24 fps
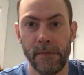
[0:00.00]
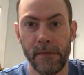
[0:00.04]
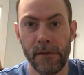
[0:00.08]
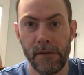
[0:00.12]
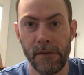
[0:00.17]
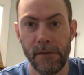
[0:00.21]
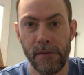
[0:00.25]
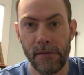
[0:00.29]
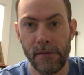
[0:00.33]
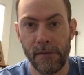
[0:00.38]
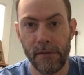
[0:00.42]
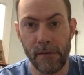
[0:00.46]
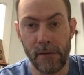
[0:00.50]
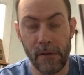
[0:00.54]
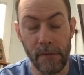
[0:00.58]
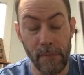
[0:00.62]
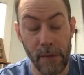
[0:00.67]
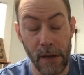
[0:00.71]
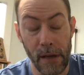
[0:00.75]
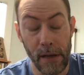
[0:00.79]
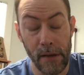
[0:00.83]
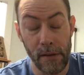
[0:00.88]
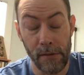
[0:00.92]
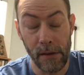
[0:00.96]
This is
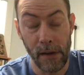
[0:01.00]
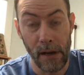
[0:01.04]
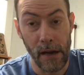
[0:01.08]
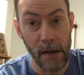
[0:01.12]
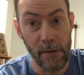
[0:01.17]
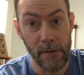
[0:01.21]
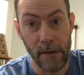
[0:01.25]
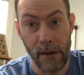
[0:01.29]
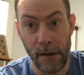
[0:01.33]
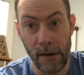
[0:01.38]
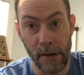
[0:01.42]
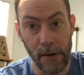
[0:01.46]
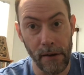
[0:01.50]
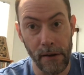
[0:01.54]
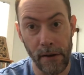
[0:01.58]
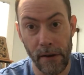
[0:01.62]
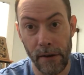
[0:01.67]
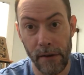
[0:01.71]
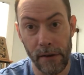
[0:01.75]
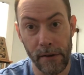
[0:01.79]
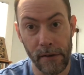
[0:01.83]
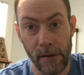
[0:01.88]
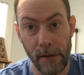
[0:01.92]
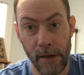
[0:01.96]
amazing
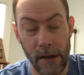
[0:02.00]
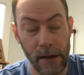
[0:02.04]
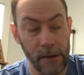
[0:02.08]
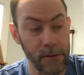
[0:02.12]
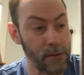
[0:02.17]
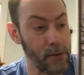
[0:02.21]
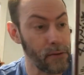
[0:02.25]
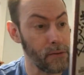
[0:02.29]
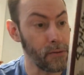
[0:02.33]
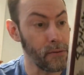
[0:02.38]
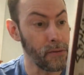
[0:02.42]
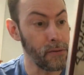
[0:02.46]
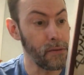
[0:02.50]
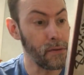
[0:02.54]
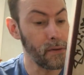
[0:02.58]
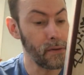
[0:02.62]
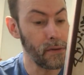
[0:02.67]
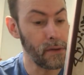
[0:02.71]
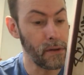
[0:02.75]
avant-garde classical.